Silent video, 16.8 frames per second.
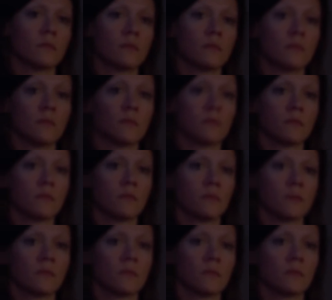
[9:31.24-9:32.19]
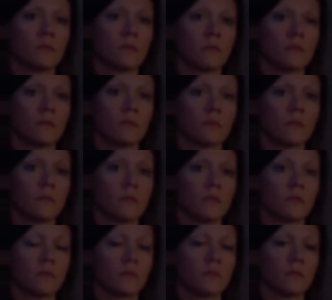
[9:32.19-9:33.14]

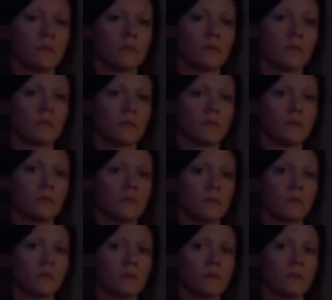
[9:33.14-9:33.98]
No words are spoken by the person on screen.